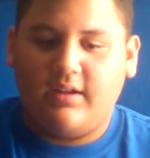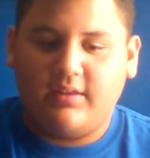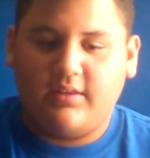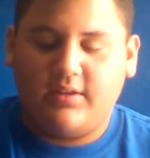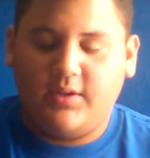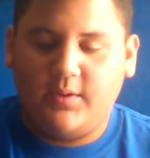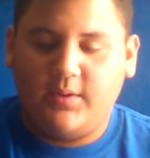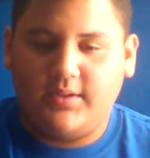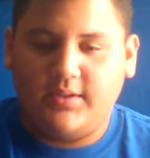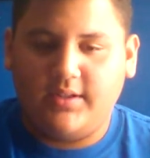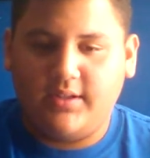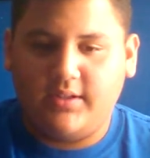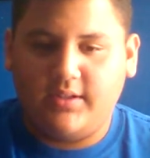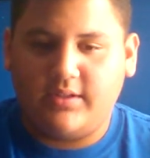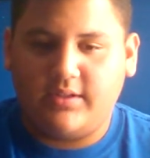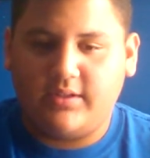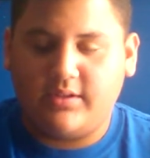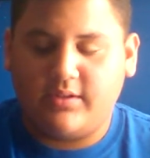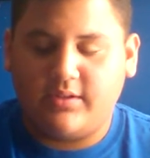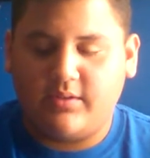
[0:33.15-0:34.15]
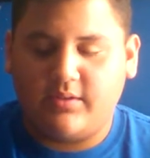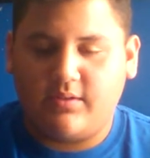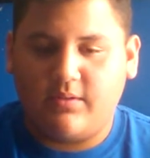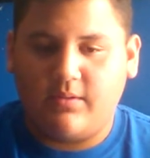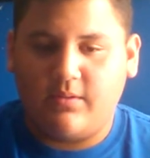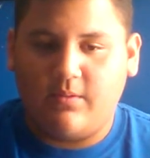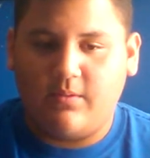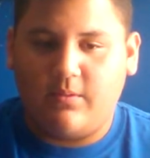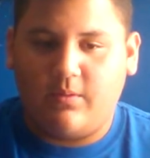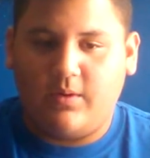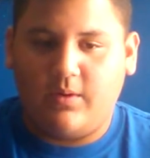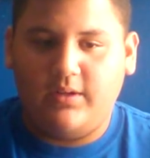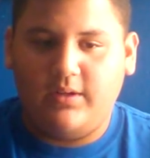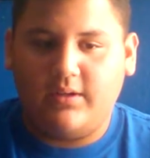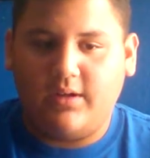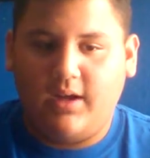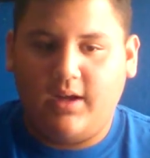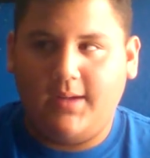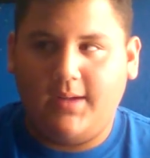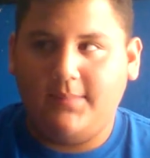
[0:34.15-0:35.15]
there was this one
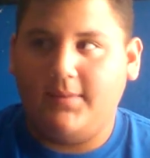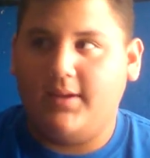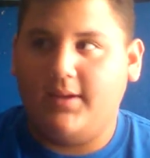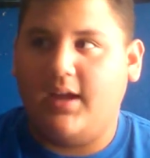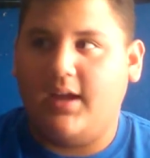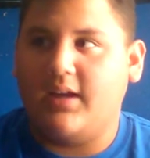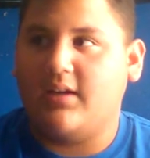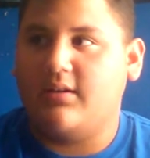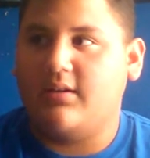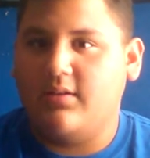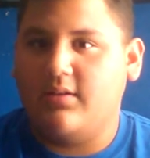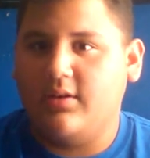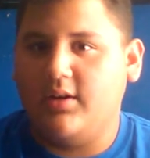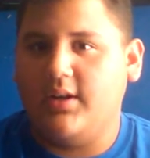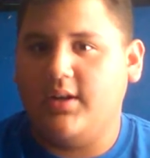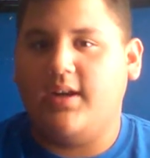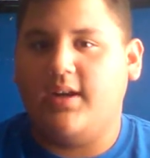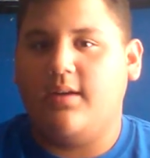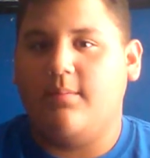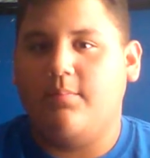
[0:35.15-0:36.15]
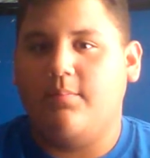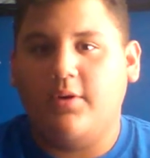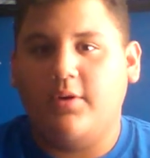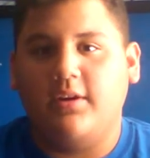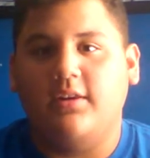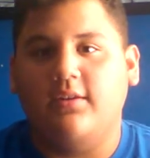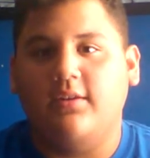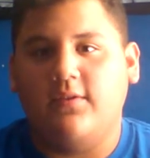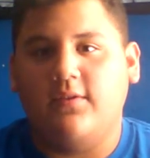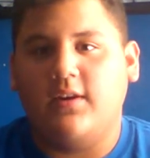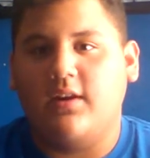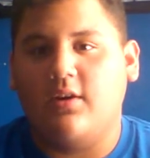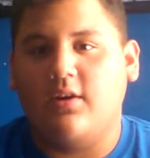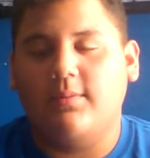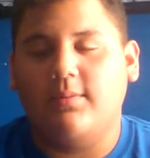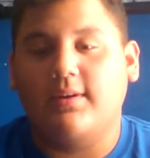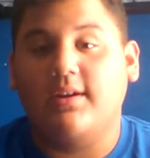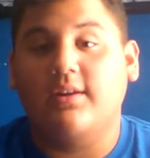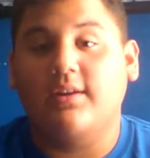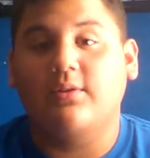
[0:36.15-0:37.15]
comment i couldn't put in the video
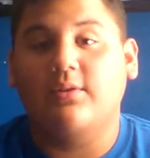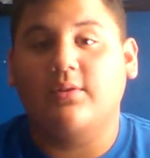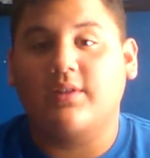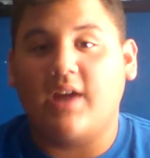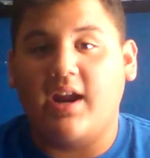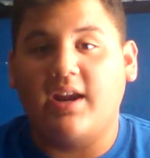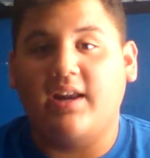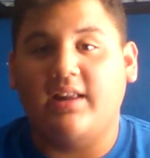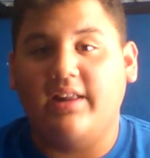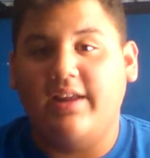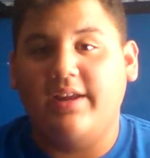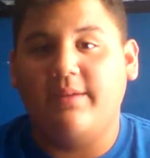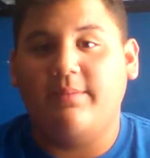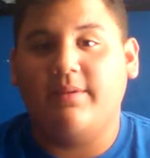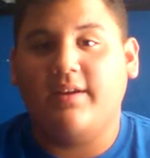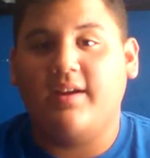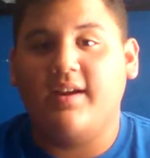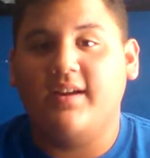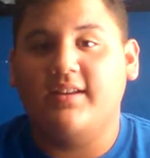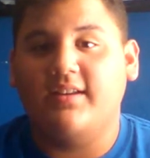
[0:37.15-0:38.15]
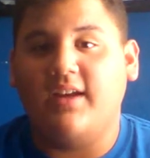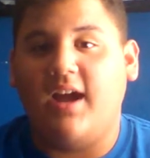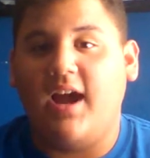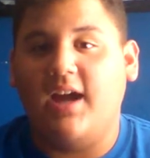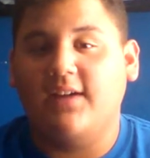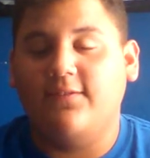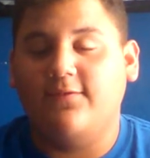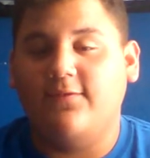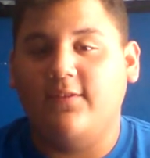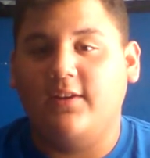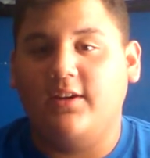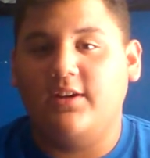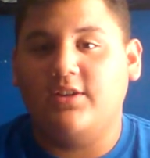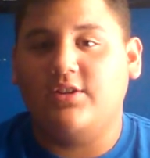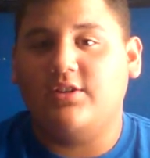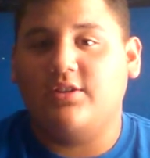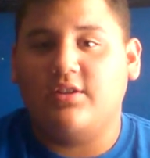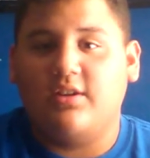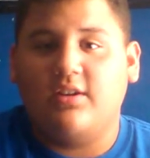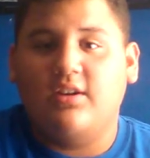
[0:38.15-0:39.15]
because it was kind of late because i
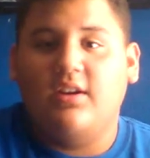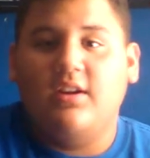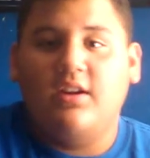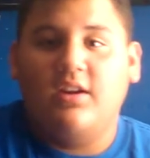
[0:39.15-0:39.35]
finished